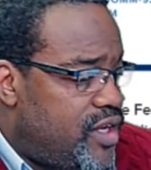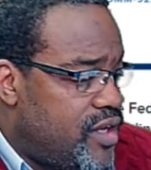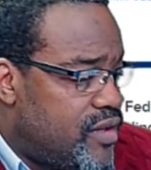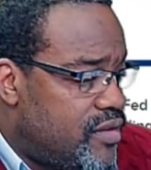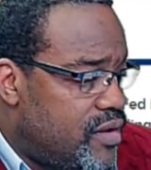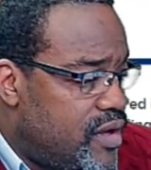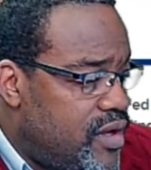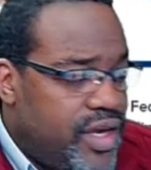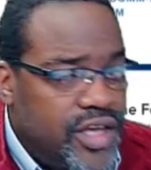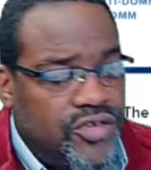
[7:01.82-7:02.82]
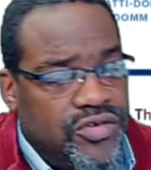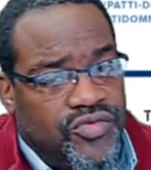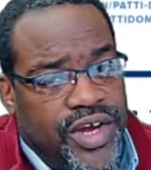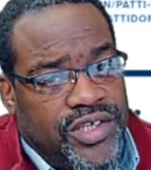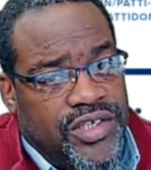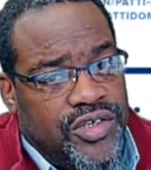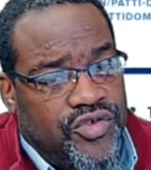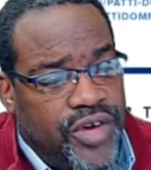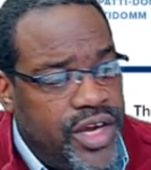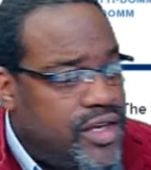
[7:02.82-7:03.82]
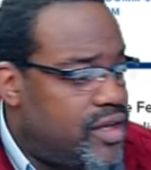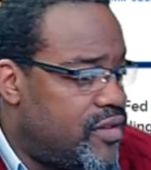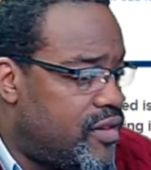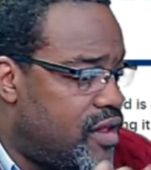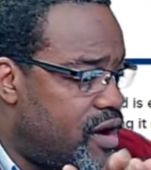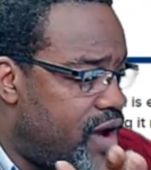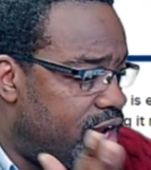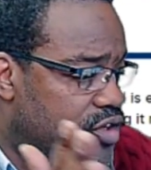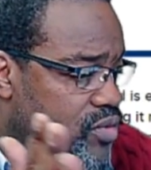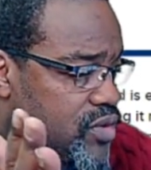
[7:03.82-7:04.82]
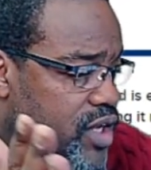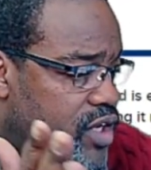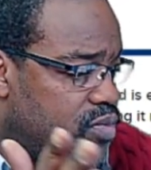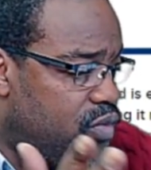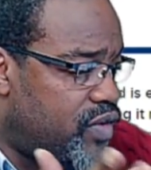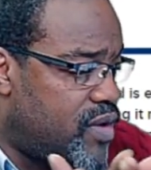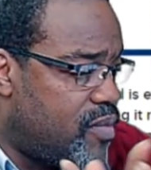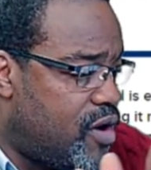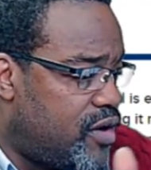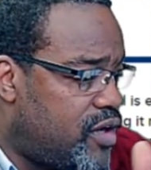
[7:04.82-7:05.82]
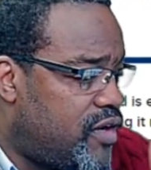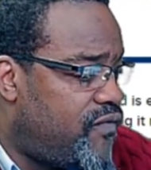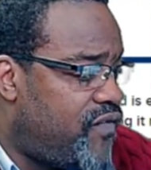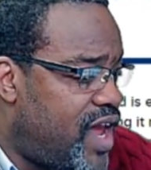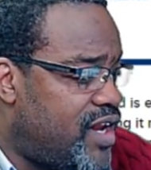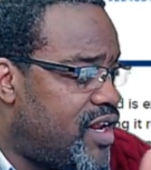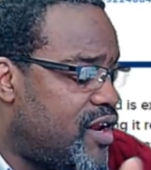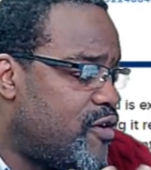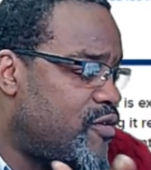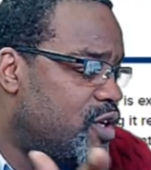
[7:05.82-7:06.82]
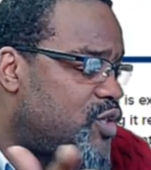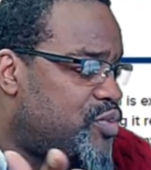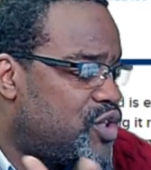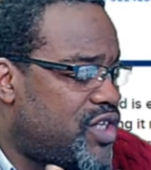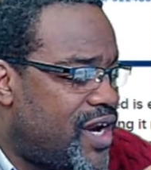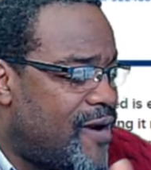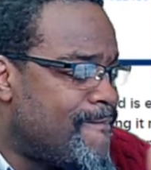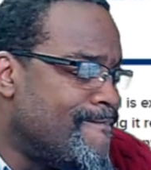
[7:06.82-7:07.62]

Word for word: deal. Interest rates and the trade deal. All right, two things moving the market, the Fed and earnings per share.